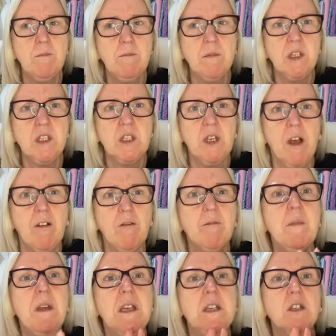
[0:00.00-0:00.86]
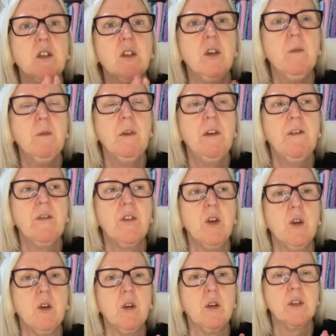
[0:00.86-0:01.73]
So I've made a couple of
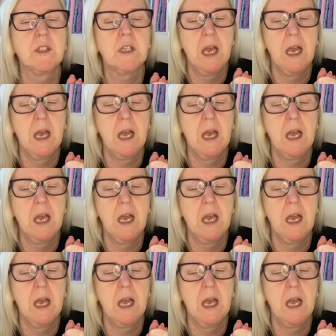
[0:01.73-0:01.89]
those.